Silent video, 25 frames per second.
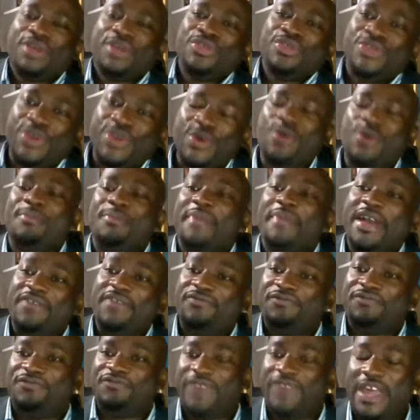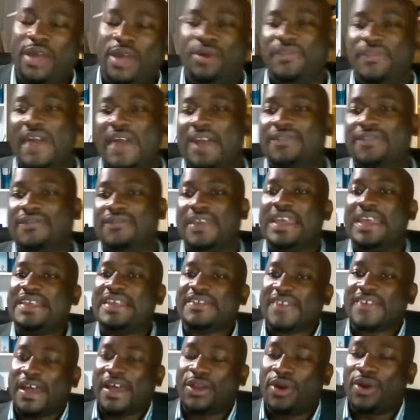You may feel that
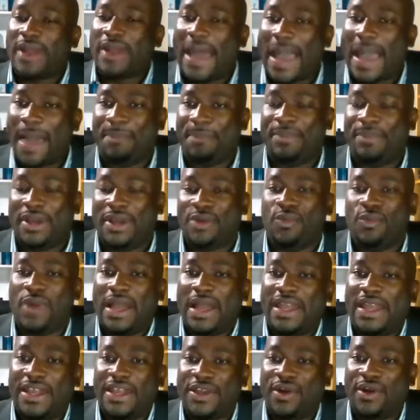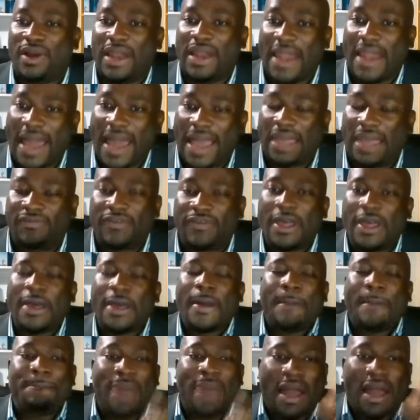things are not happening well in your life,
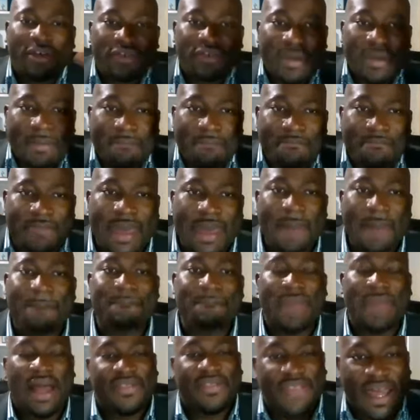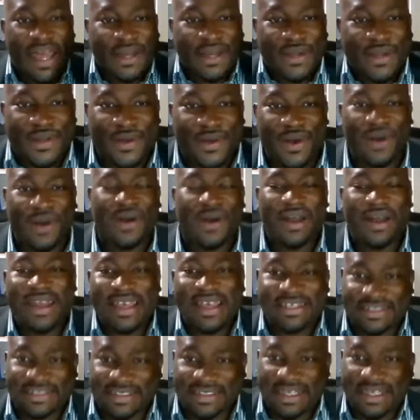but remember that God
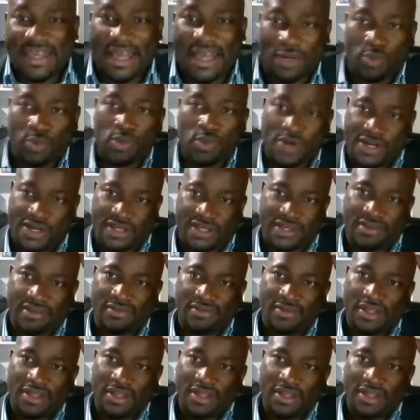is still at work.